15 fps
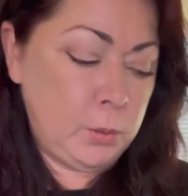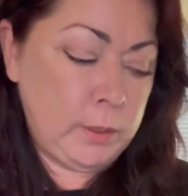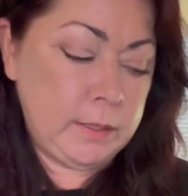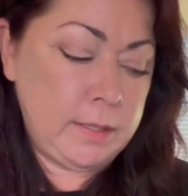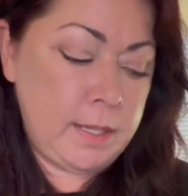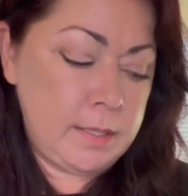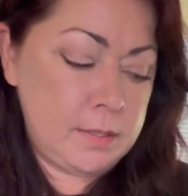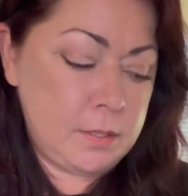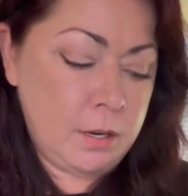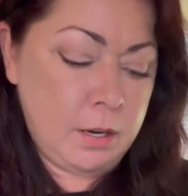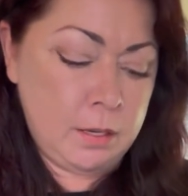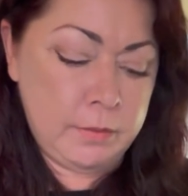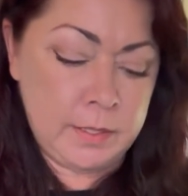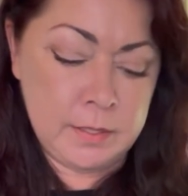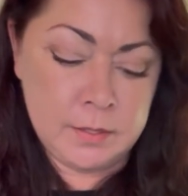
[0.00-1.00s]
days to
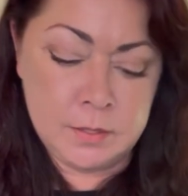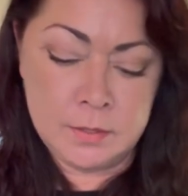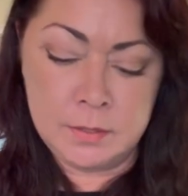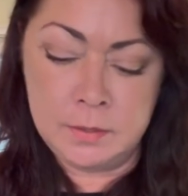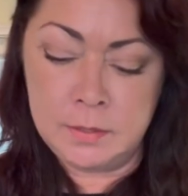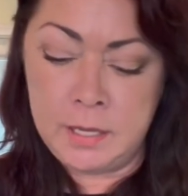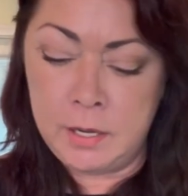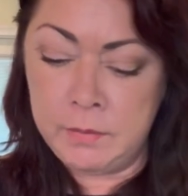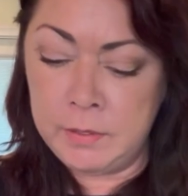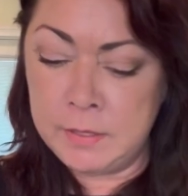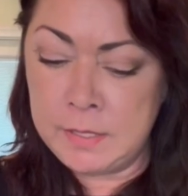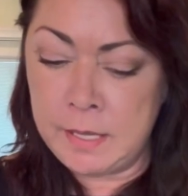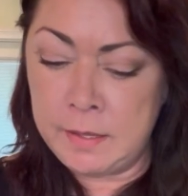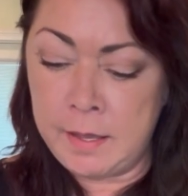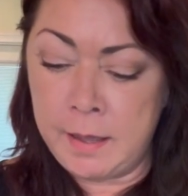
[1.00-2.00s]
harvest, however you
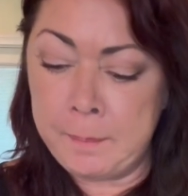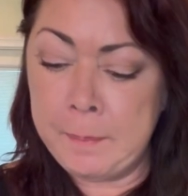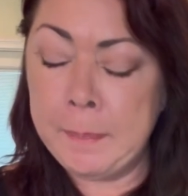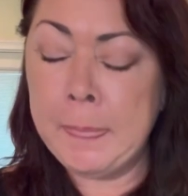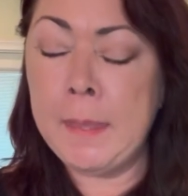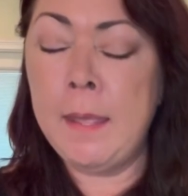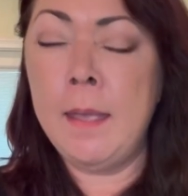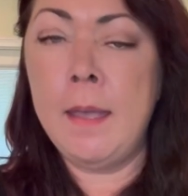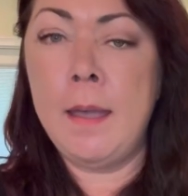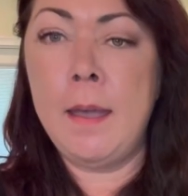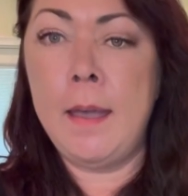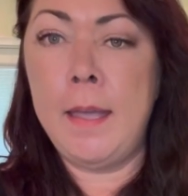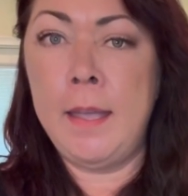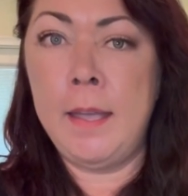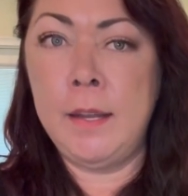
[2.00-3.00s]
say that,
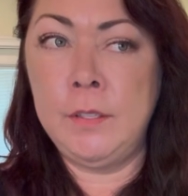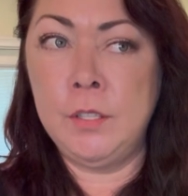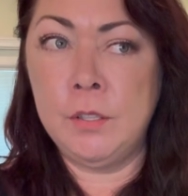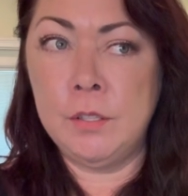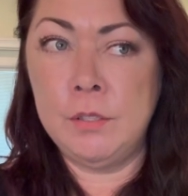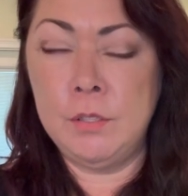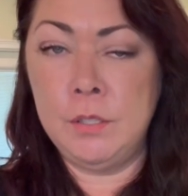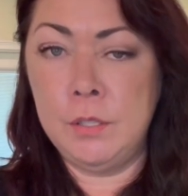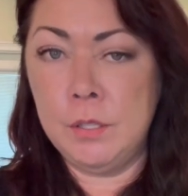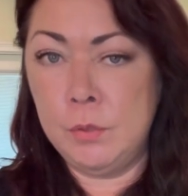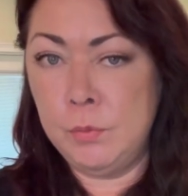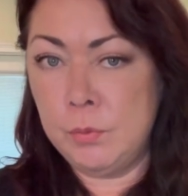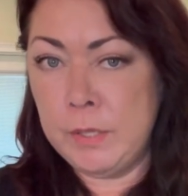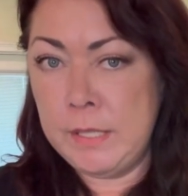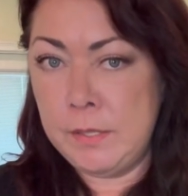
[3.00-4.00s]
and you're going to do your
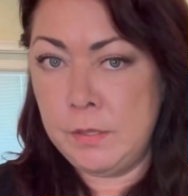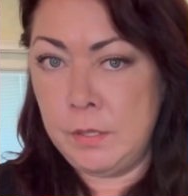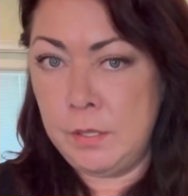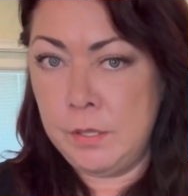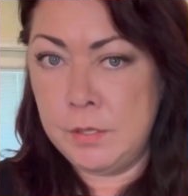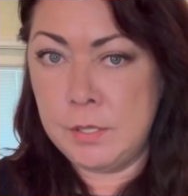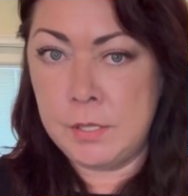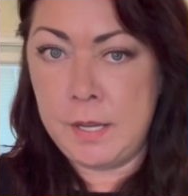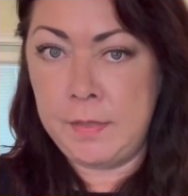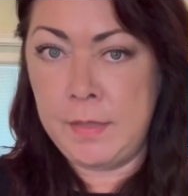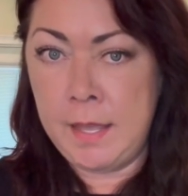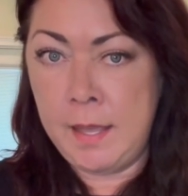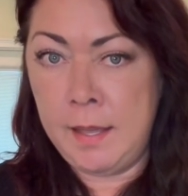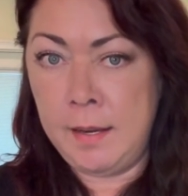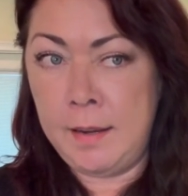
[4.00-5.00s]
own research,
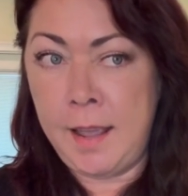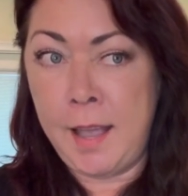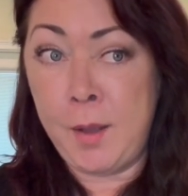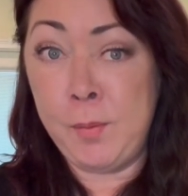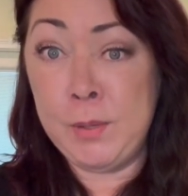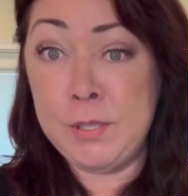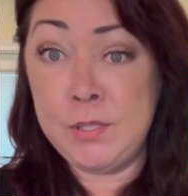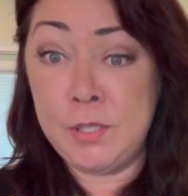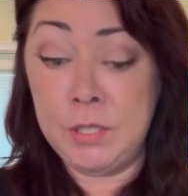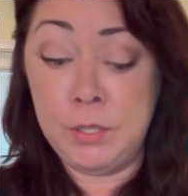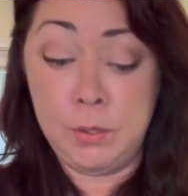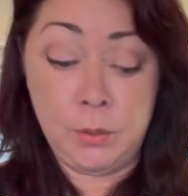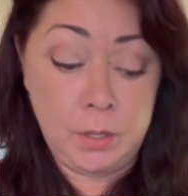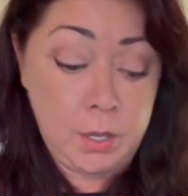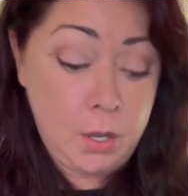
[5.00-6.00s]
then I want to show
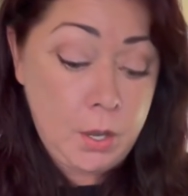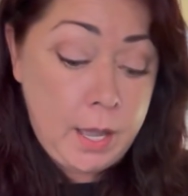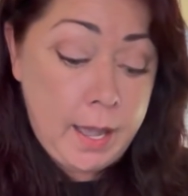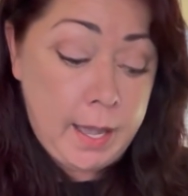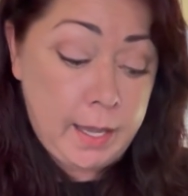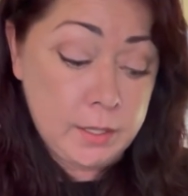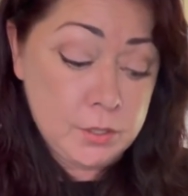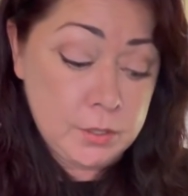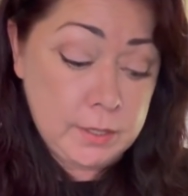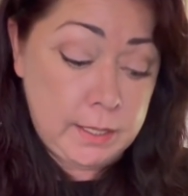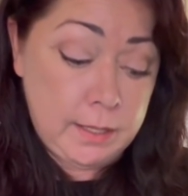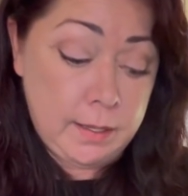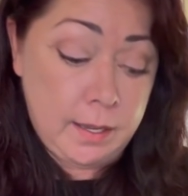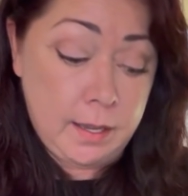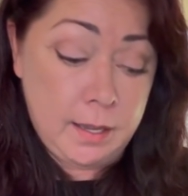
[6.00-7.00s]
you
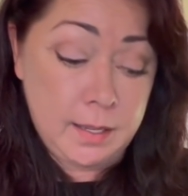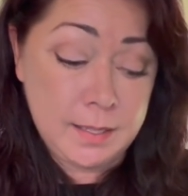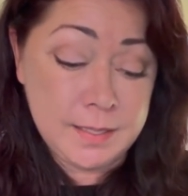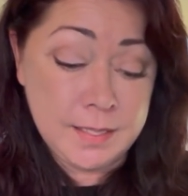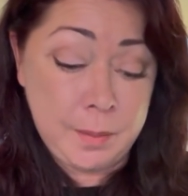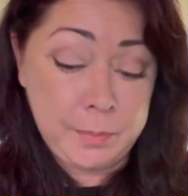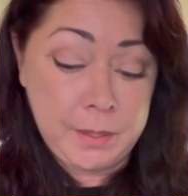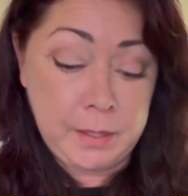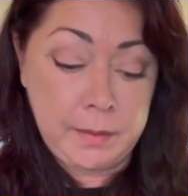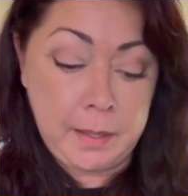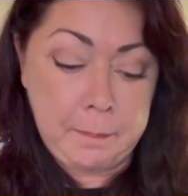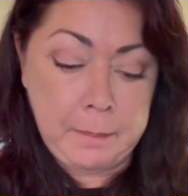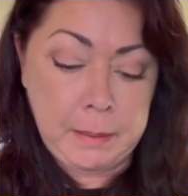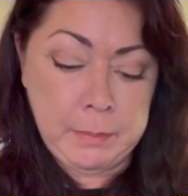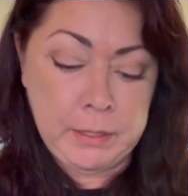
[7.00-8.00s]
actually something
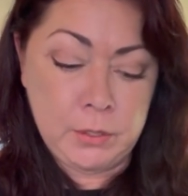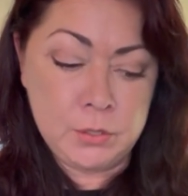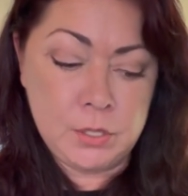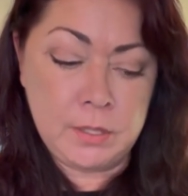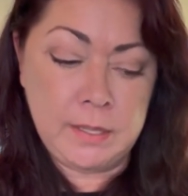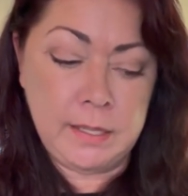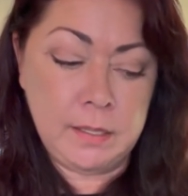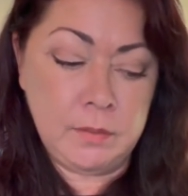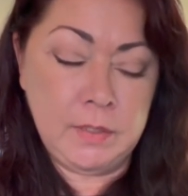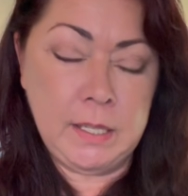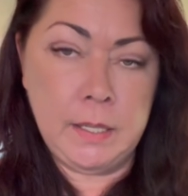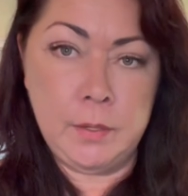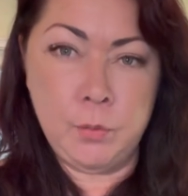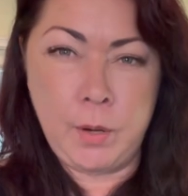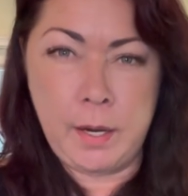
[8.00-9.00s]
that maybe you should think of
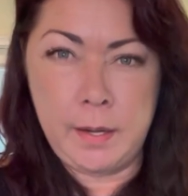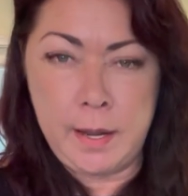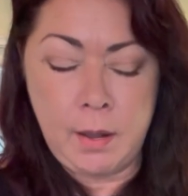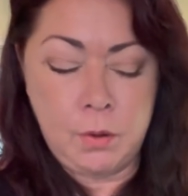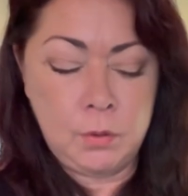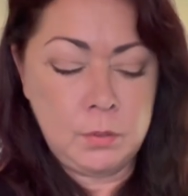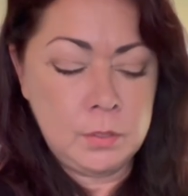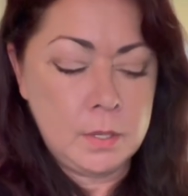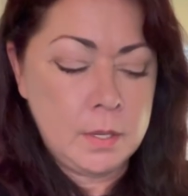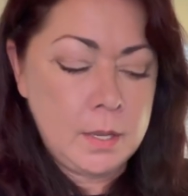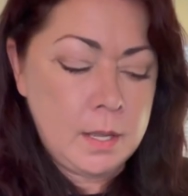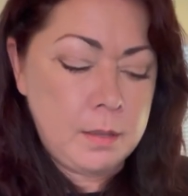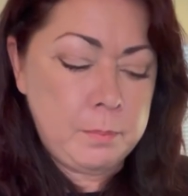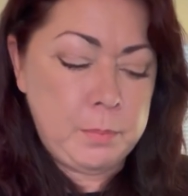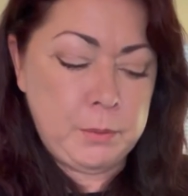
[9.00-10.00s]
getting right now
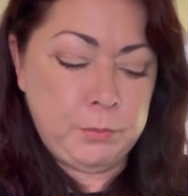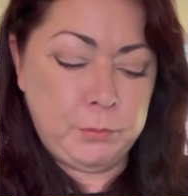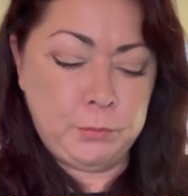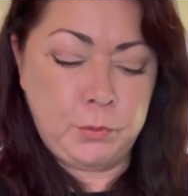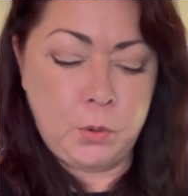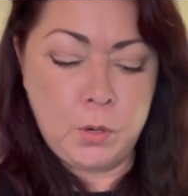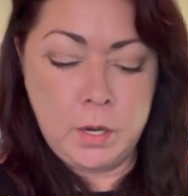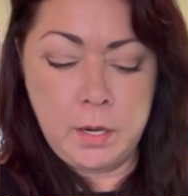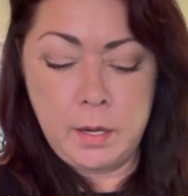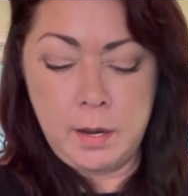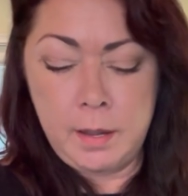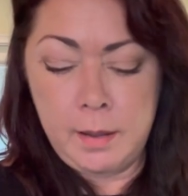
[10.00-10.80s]
before,